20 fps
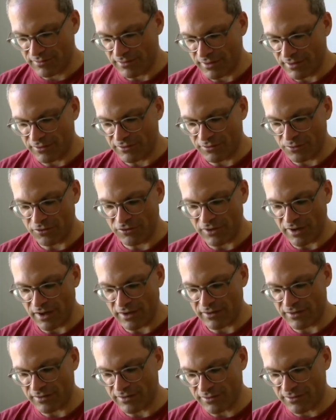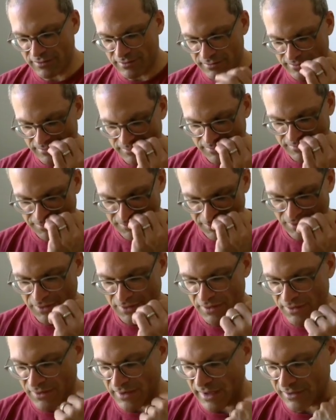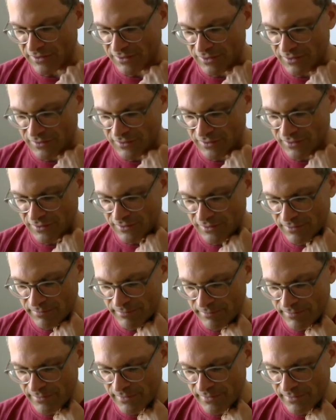associated with that instance.